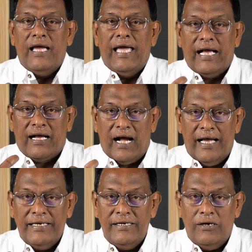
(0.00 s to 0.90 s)
a
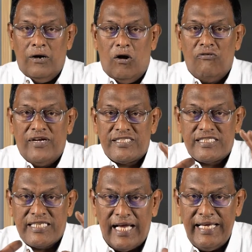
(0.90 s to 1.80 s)
kind of a
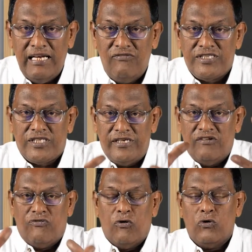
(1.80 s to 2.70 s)
style which they
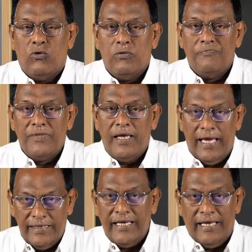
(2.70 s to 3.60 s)
follow,
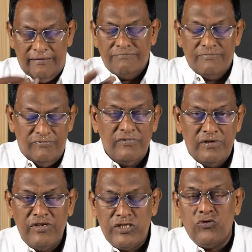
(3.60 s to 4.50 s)
and
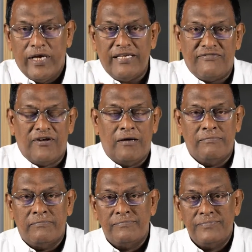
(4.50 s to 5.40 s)
which you get
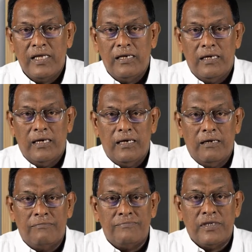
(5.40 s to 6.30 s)
from
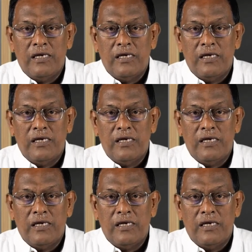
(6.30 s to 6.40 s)
the